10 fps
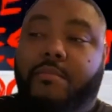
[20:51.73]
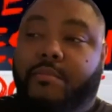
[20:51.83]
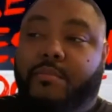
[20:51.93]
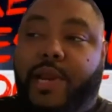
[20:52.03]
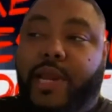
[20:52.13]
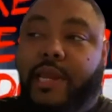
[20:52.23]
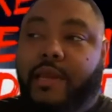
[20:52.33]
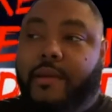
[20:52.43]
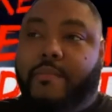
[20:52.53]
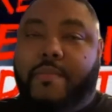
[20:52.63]

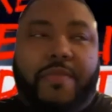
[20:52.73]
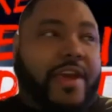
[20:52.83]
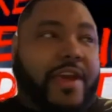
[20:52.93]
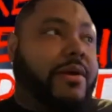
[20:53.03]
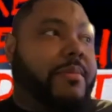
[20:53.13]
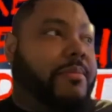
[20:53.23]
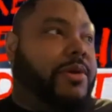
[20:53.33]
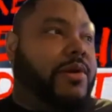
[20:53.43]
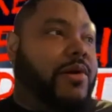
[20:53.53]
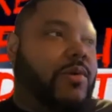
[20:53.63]
bring their
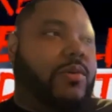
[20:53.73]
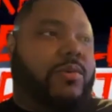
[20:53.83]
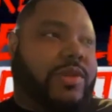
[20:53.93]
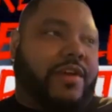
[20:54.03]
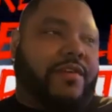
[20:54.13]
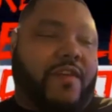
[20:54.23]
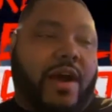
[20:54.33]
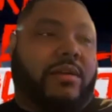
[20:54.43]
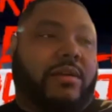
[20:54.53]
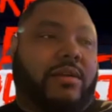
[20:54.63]
you know their
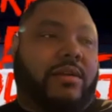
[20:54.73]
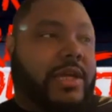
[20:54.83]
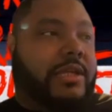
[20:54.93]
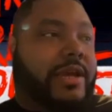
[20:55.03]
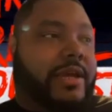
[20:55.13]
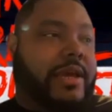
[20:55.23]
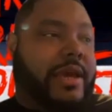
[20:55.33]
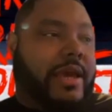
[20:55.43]
following their,